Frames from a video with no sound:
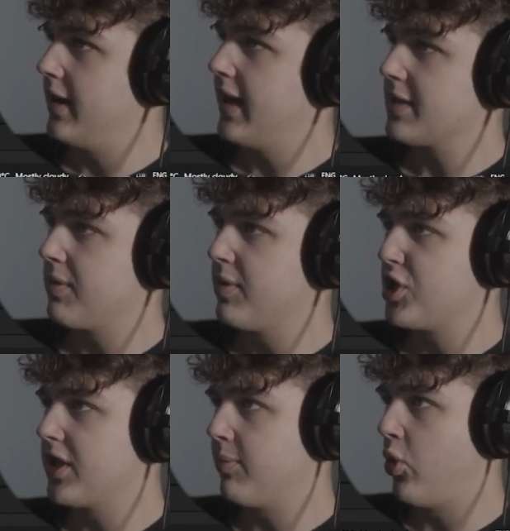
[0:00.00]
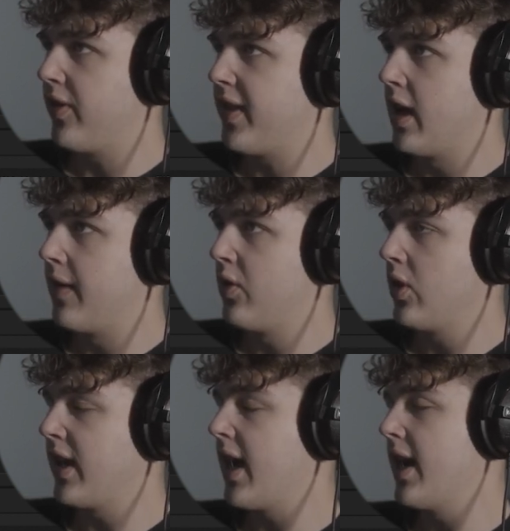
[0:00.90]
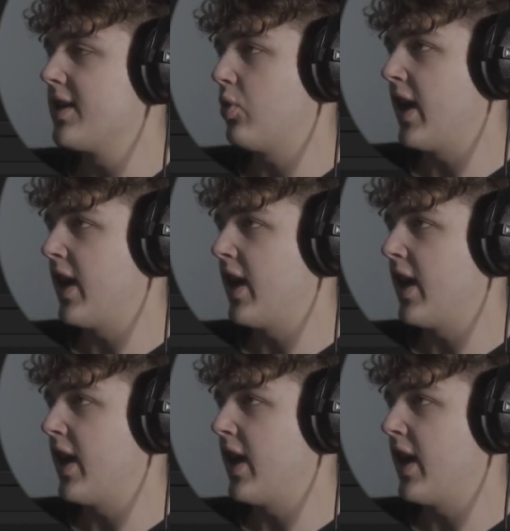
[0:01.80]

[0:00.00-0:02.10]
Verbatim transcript: you guys pretty much get the point there. If you guys